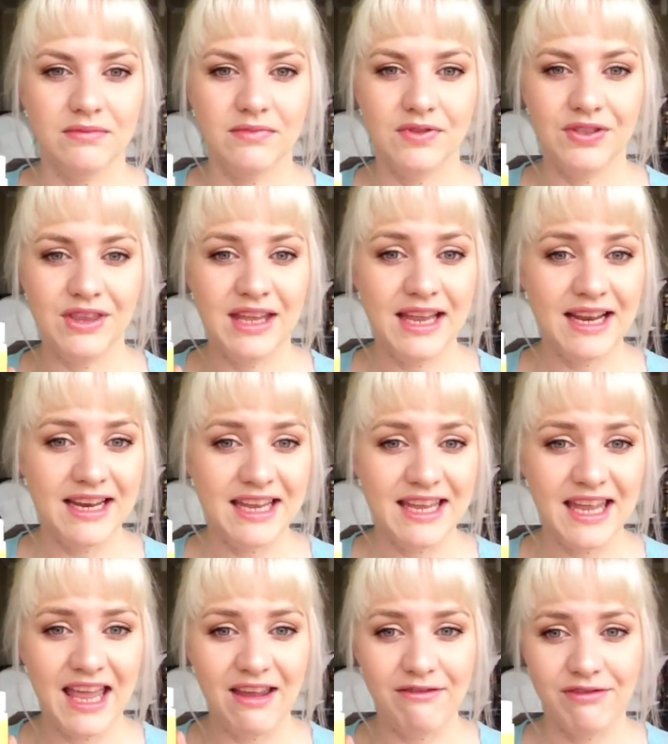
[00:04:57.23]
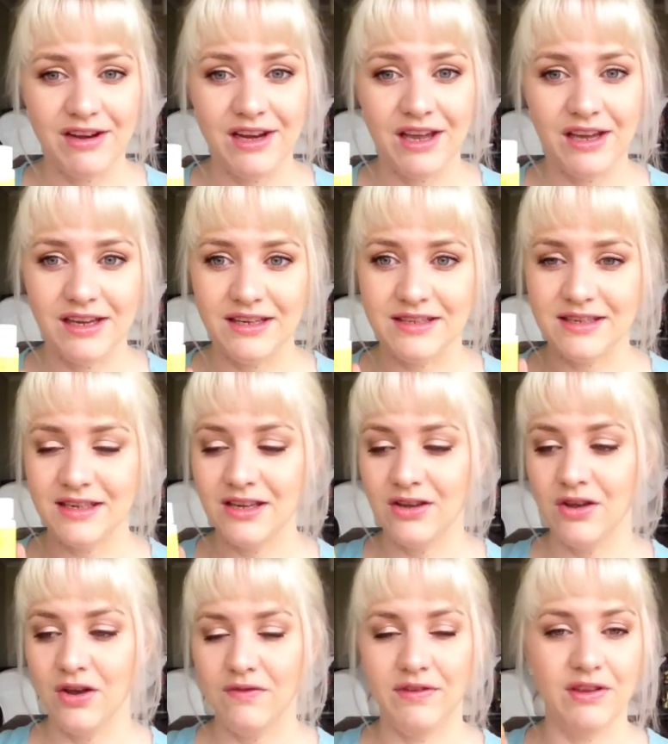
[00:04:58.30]
nearly every night
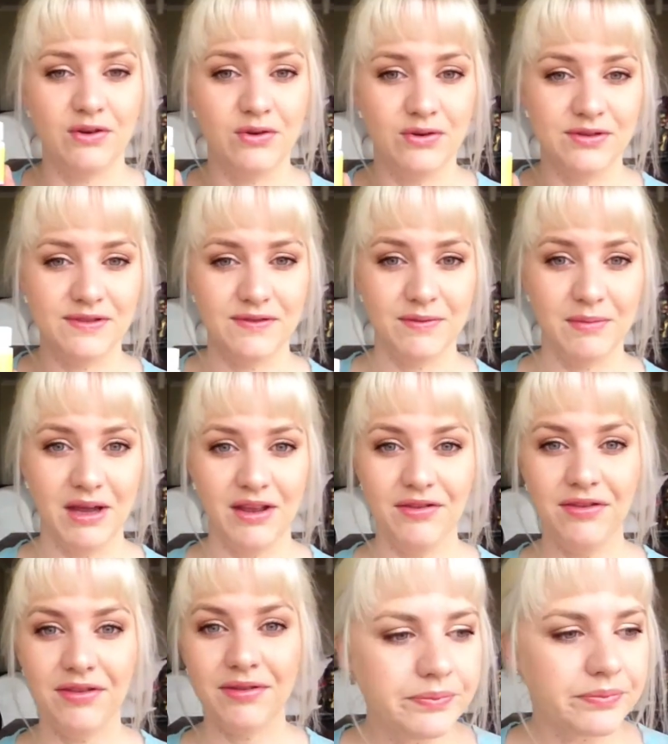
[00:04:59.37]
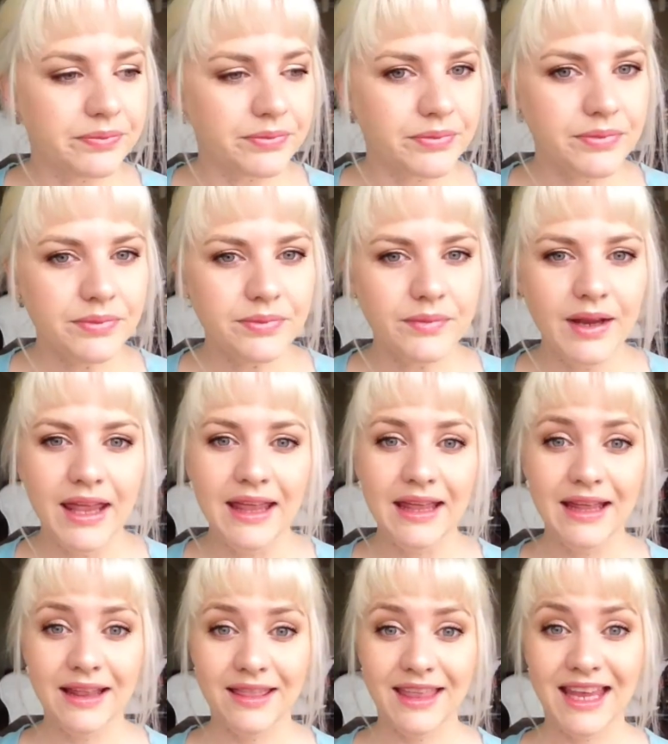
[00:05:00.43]
over the course of the month.
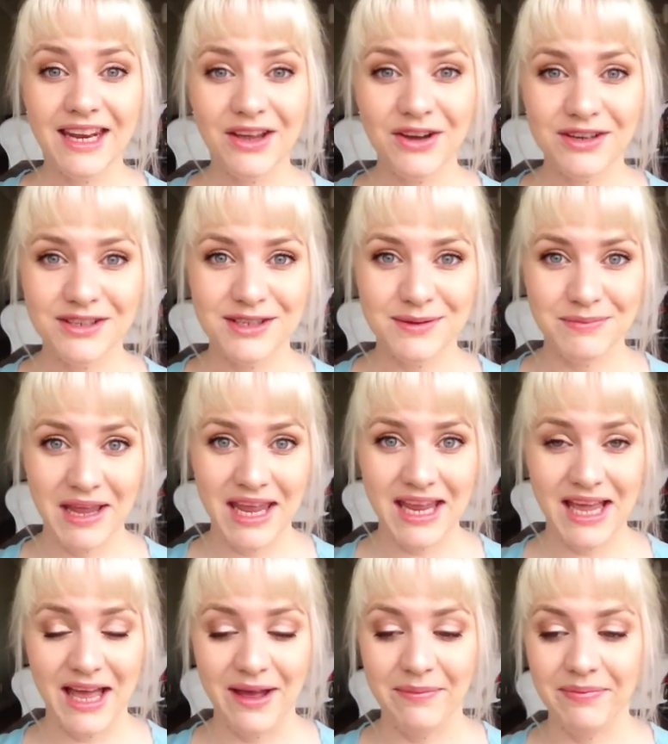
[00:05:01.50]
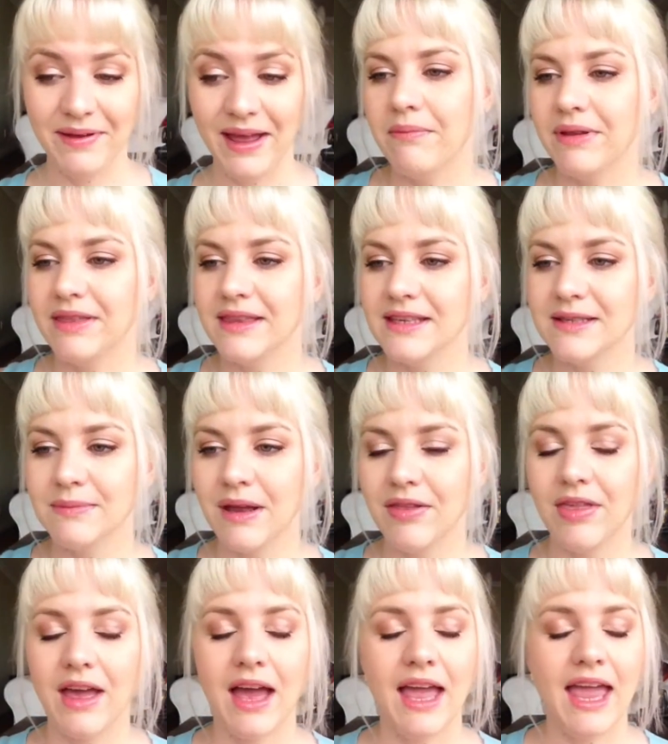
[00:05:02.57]
Then on to makeup, but this month I